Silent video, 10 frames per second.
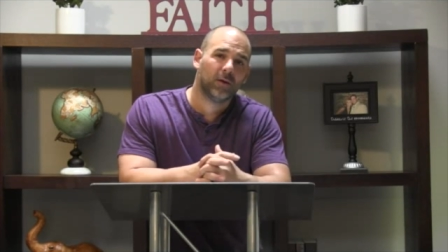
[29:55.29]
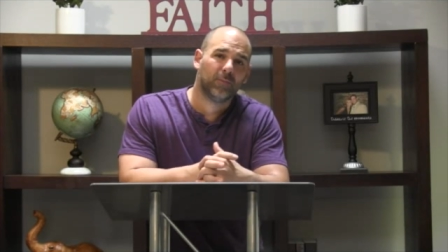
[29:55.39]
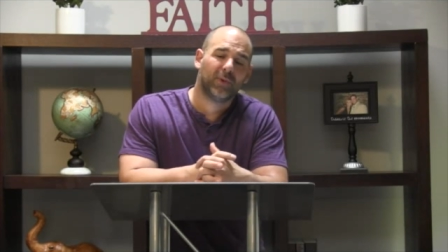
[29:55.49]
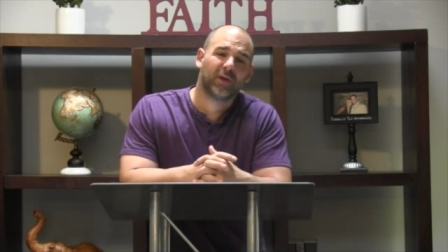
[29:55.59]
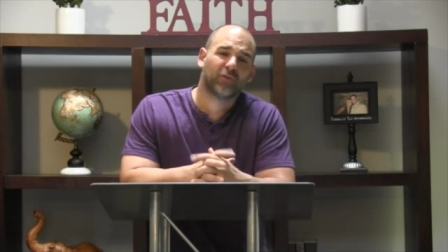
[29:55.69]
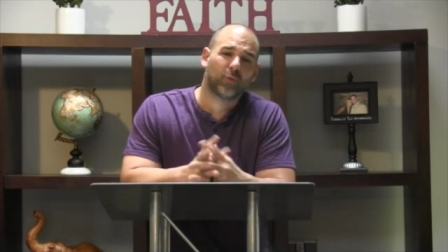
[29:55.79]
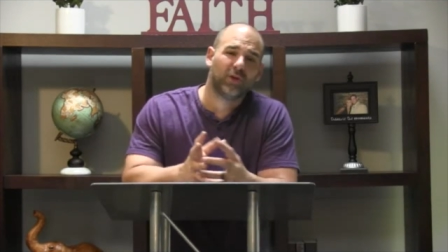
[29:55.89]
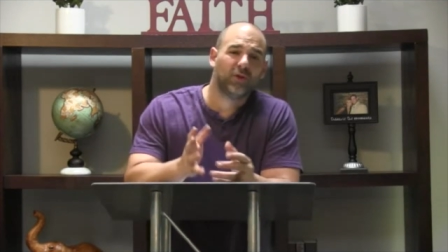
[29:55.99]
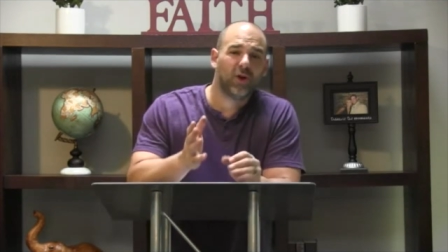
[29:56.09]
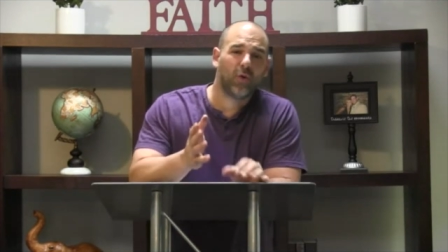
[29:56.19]
Because when
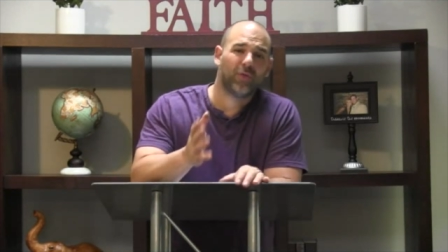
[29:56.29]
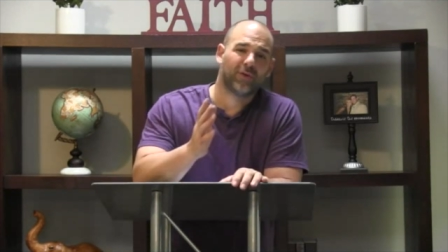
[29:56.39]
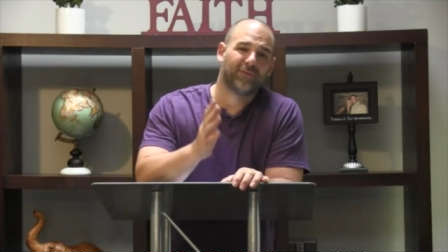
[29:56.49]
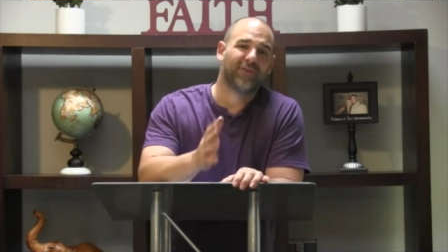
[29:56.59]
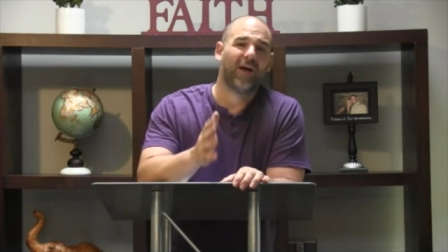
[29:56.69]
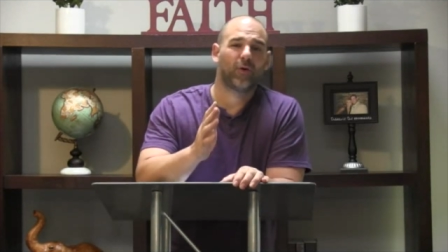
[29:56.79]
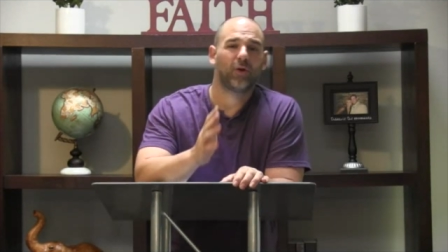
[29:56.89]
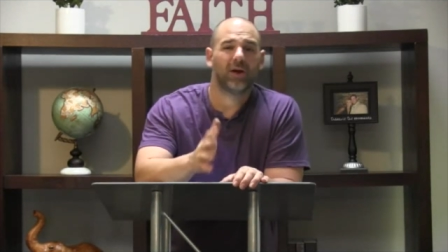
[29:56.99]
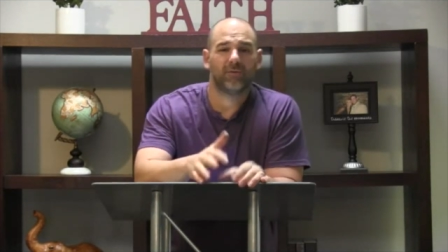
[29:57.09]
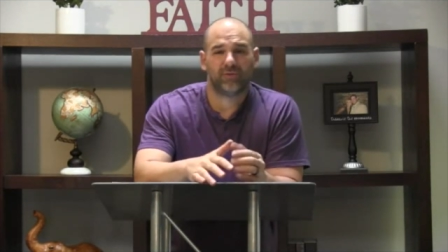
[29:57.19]
you know that a father
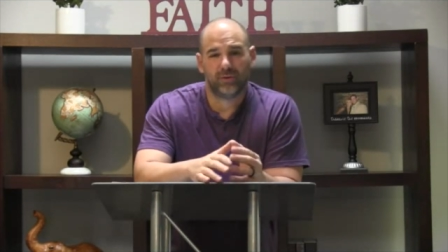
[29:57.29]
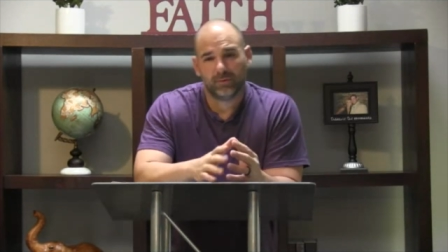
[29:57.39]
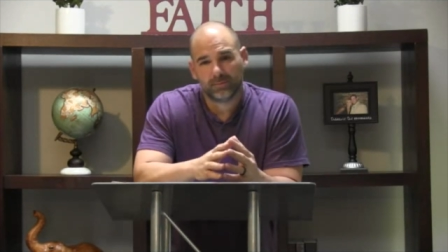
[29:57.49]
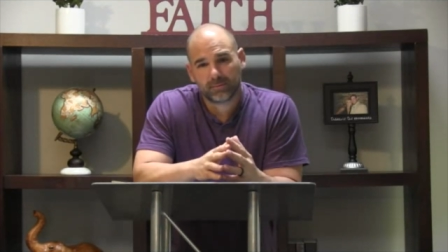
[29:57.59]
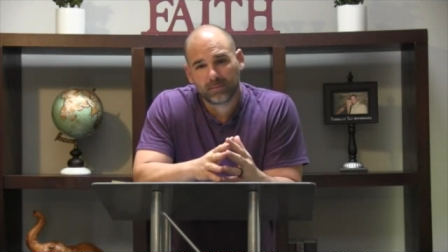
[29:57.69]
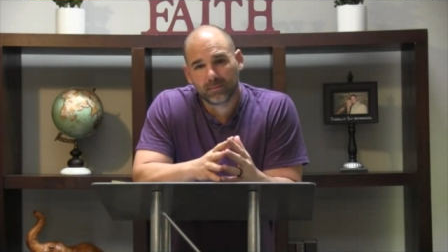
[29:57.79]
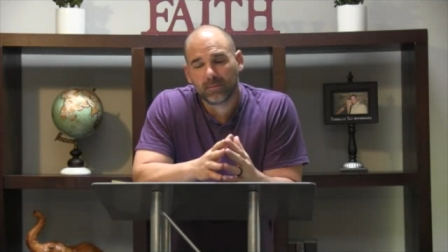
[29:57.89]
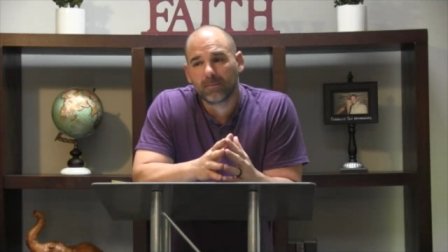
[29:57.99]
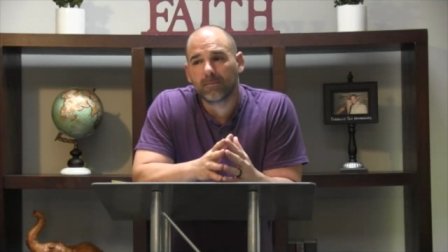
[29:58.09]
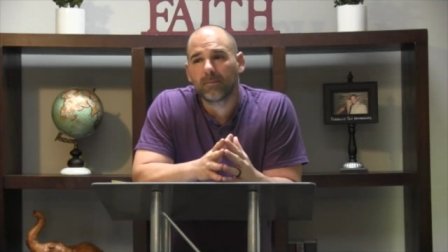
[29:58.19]
loves you,
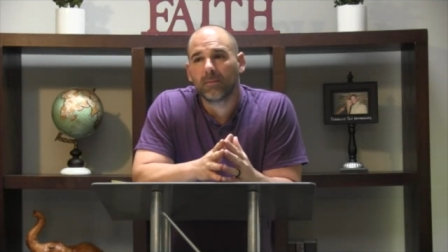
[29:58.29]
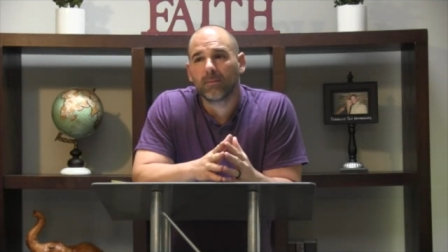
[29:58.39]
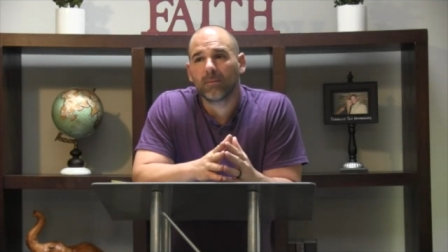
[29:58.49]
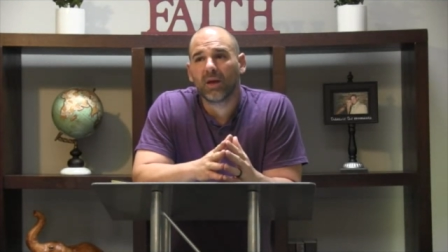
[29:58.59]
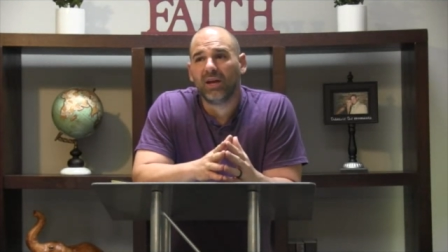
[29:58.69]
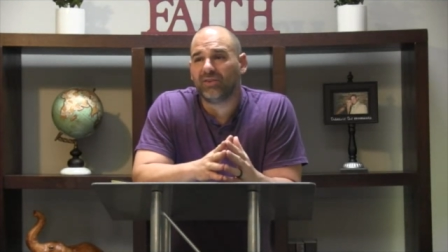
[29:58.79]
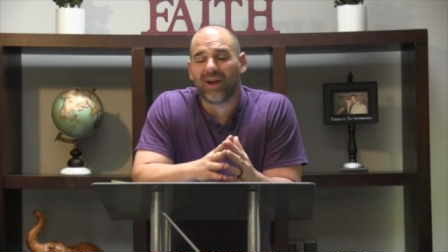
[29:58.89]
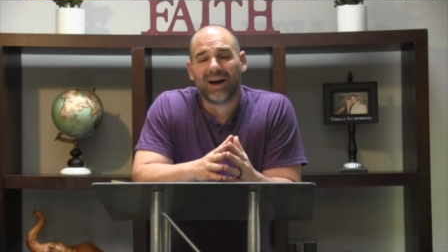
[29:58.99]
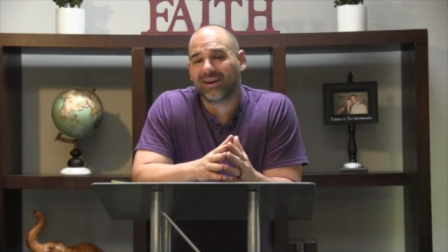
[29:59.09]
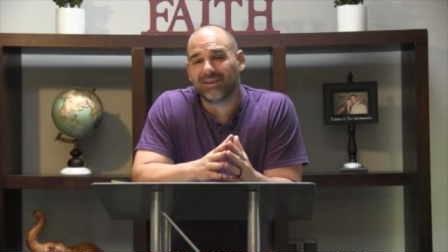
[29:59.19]
he's
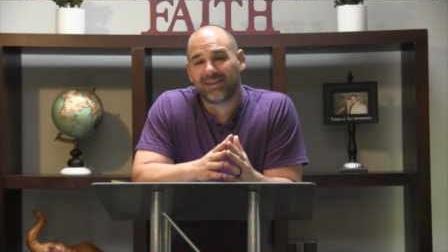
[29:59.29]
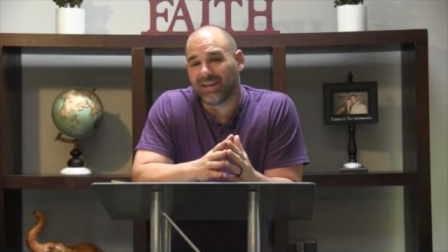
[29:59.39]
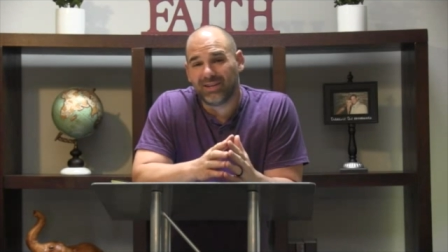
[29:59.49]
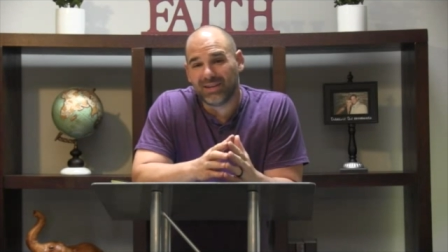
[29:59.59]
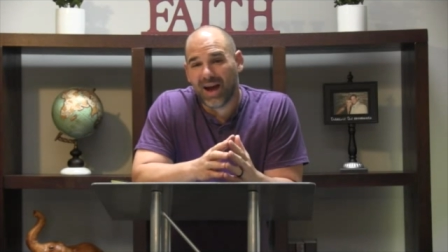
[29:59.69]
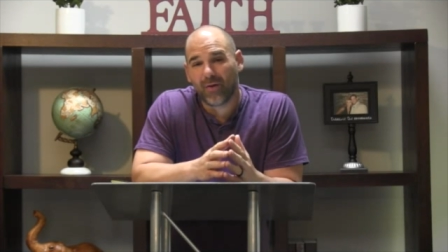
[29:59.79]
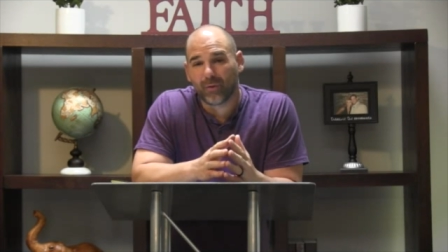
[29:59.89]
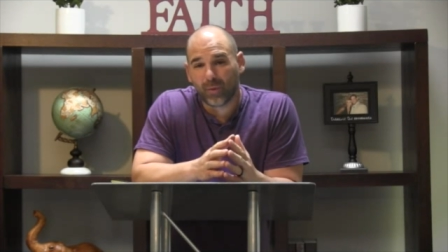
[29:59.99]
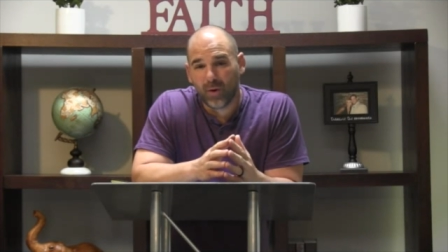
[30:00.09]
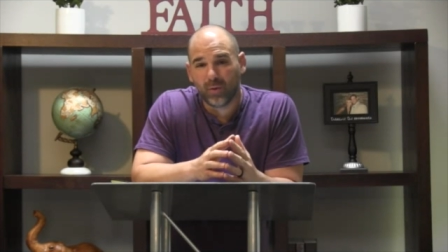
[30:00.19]
not going to take you down
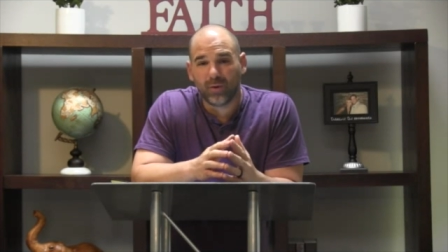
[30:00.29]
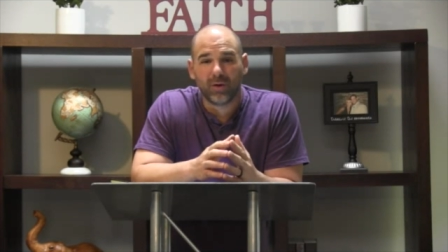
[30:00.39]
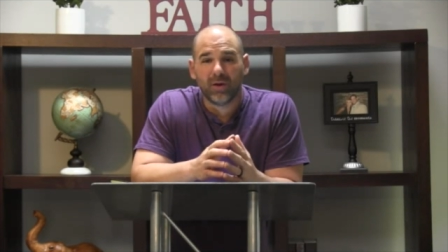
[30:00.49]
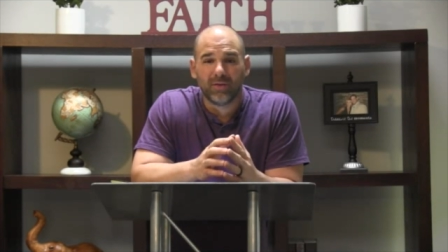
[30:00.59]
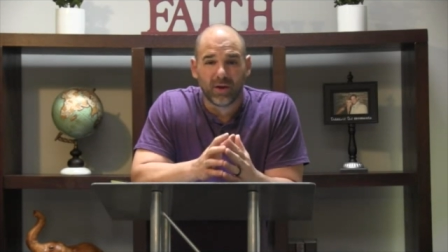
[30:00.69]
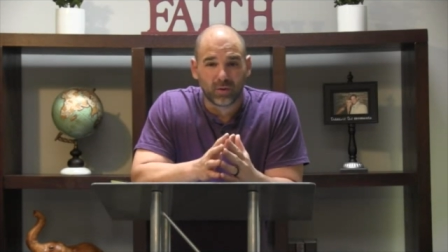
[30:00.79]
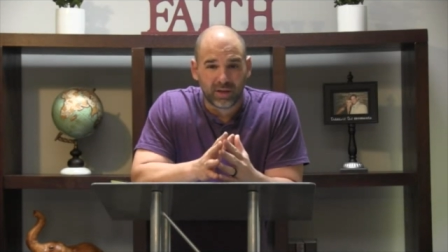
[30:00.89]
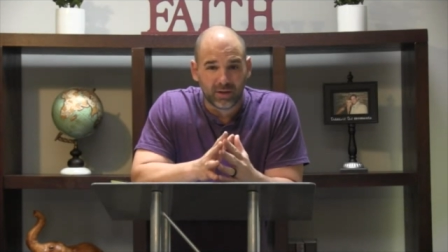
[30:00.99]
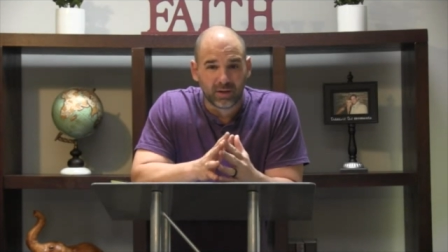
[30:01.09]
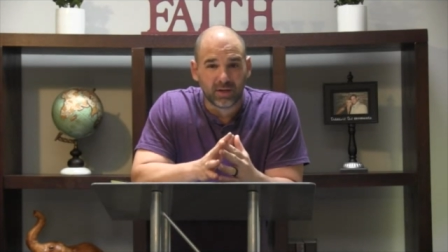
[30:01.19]
the road that'll
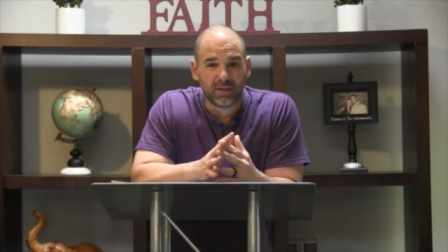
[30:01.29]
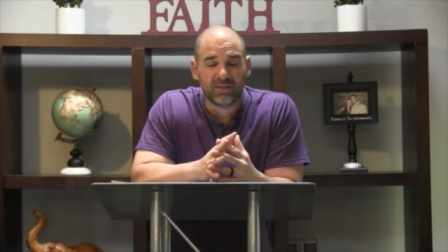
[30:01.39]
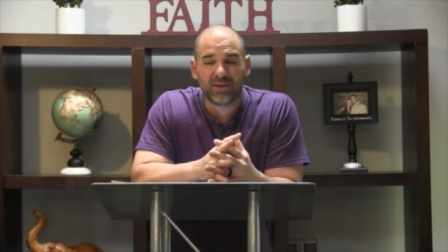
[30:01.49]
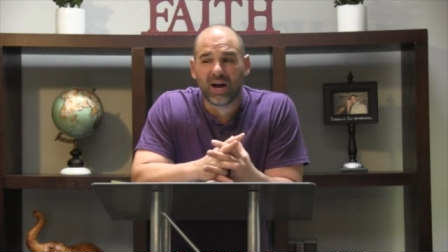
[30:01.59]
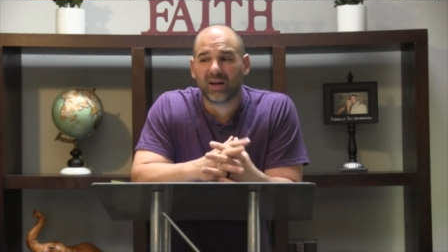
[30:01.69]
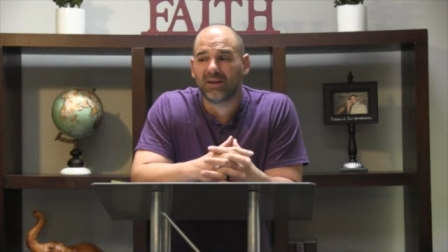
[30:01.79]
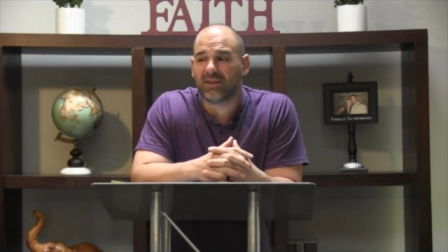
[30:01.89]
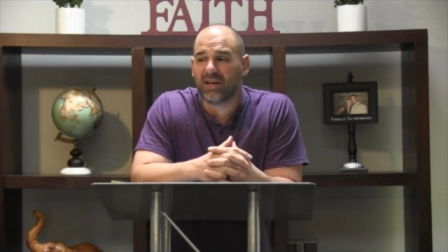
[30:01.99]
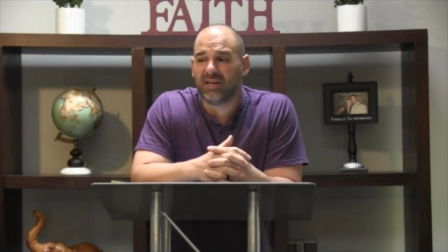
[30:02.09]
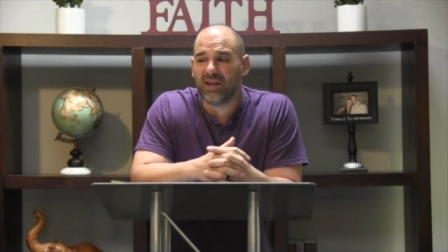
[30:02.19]
kill you. He's not going to
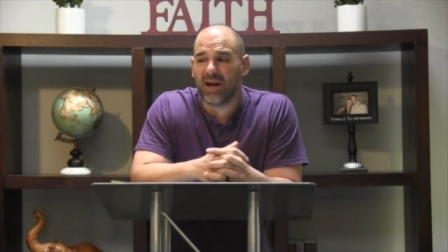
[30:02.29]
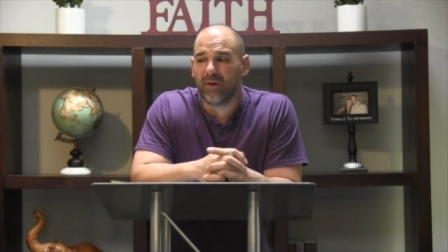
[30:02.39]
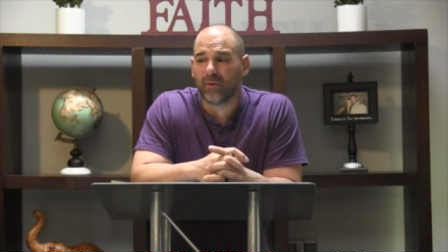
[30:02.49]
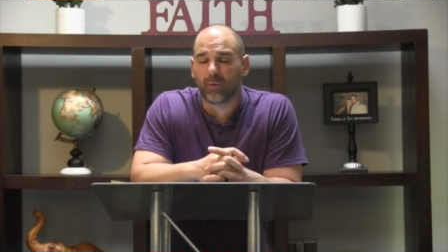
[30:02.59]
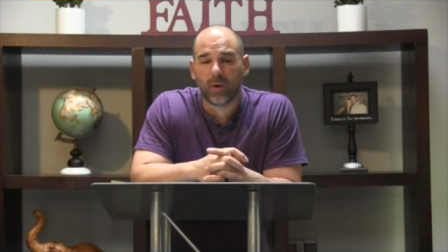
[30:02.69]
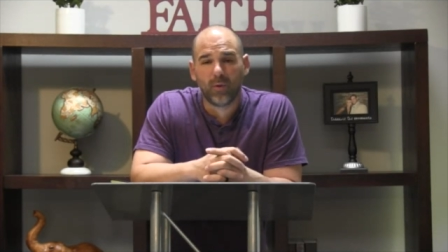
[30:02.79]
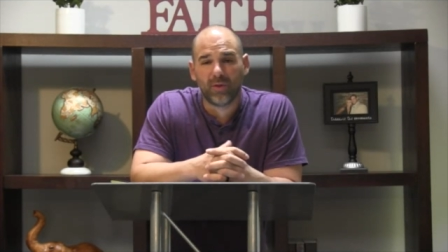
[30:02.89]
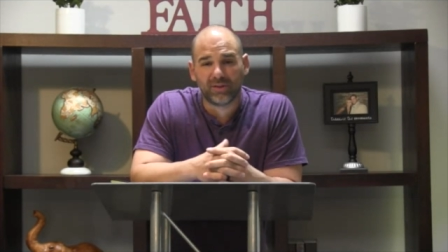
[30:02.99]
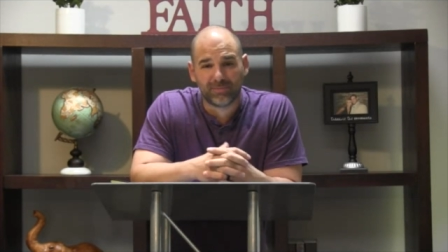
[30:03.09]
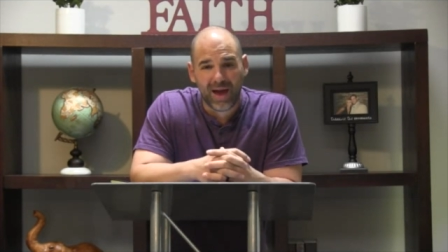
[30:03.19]
take you down the road
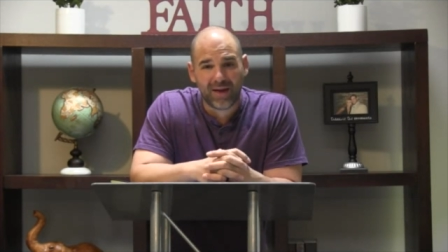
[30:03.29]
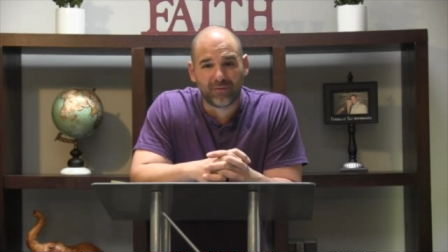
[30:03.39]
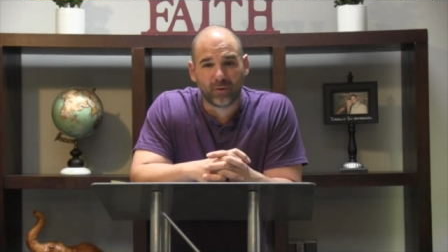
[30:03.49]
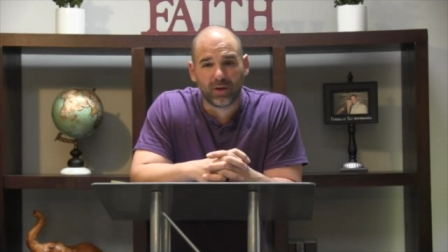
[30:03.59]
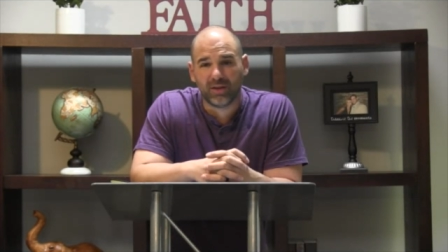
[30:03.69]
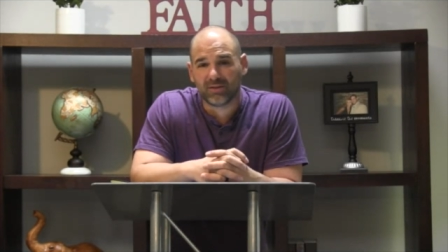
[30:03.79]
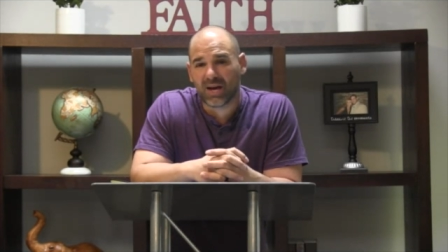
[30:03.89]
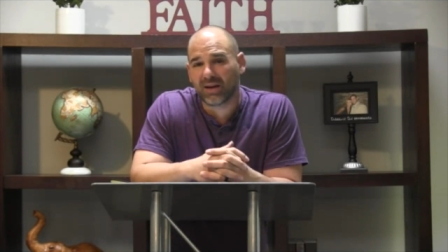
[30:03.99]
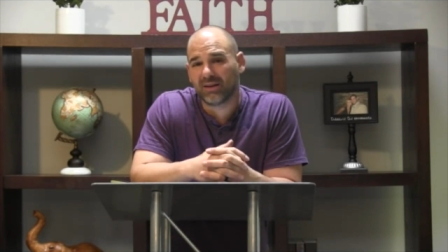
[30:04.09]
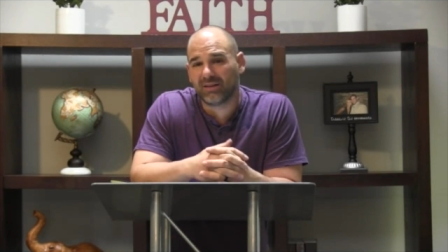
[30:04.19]
that's bad for you. He's
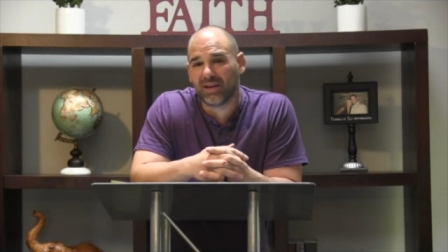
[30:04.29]
not going to